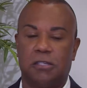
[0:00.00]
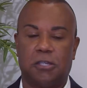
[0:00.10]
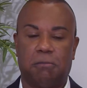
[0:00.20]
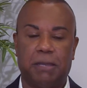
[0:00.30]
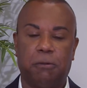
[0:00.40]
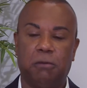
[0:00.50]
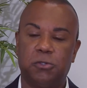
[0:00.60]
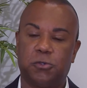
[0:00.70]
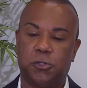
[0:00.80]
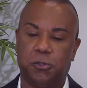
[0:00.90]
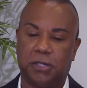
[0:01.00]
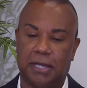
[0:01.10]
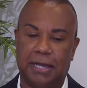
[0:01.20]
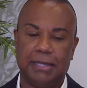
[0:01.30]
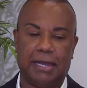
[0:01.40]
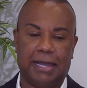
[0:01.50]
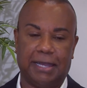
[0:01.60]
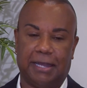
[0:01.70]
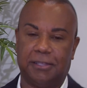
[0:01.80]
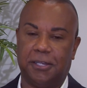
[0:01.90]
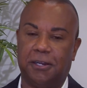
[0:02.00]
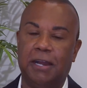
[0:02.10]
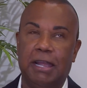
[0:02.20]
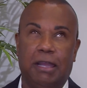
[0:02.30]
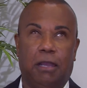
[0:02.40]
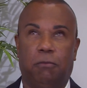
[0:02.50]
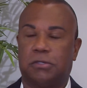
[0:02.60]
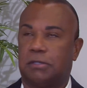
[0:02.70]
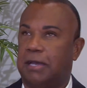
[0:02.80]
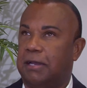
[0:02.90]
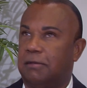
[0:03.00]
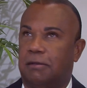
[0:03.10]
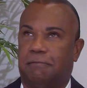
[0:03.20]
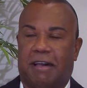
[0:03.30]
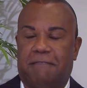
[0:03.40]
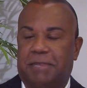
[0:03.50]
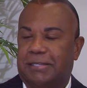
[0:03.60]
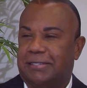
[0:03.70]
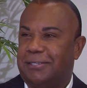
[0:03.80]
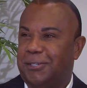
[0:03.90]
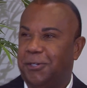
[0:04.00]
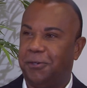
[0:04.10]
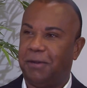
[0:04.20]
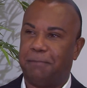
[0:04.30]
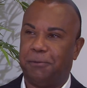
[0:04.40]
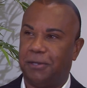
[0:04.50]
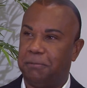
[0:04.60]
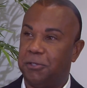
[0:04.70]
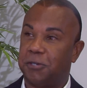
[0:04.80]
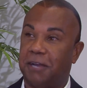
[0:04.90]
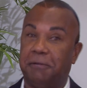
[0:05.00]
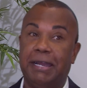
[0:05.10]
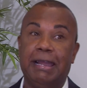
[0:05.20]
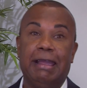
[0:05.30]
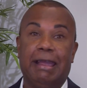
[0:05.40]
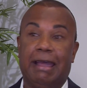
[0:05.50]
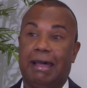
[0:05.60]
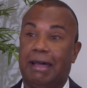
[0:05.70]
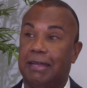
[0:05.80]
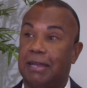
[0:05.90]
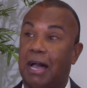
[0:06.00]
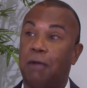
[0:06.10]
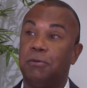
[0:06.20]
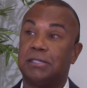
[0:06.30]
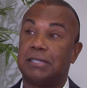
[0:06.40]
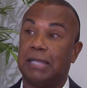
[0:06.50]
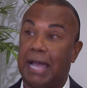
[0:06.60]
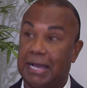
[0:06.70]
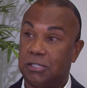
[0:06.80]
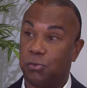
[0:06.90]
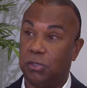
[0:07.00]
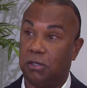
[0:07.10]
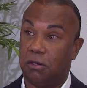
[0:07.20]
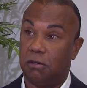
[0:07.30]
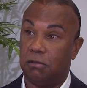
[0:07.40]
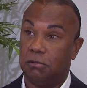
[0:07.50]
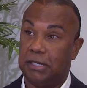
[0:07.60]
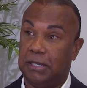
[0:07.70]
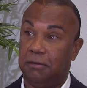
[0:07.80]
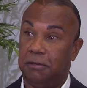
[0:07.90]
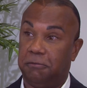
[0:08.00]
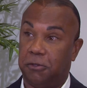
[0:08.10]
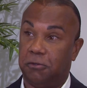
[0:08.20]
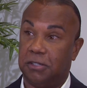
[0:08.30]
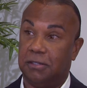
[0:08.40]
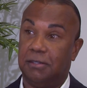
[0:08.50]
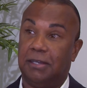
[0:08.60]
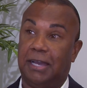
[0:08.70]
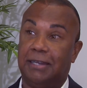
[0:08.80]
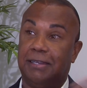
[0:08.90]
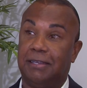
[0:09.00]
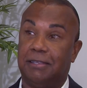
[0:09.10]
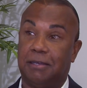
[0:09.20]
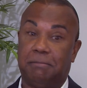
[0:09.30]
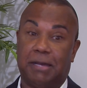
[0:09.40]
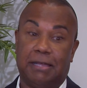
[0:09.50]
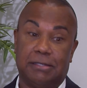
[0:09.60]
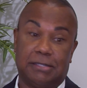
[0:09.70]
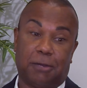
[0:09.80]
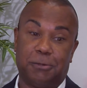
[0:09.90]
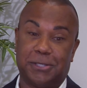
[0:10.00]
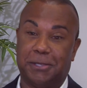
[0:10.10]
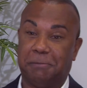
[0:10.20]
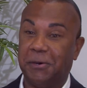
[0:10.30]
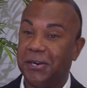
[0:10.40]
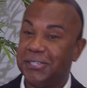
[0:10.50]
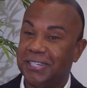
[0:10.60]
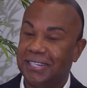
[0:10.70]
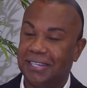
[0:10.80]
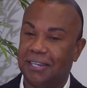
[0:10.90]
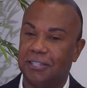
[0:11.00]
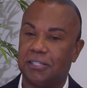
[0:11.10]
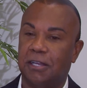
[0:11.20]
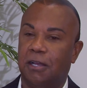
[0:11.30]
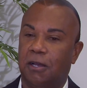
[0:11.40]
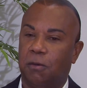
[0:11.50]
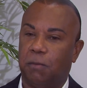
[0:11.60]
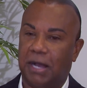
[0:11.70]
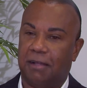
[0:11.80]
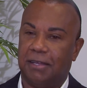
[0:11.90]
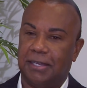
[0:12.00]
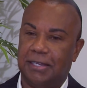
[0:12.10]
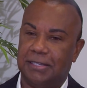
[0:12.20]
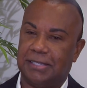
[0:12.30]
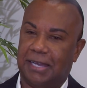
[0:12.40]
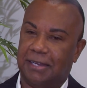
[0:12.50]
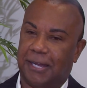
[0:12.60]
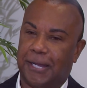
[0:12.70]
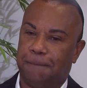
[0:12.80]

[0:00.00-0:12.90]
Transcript: So my appointment was for 2 o'clock. I got there. It was like 5 minutes to 2. I pulled up in the driveway, and I was the last realtor that he interviewed. And the seller was on the porch, and he goes, "Well," he said,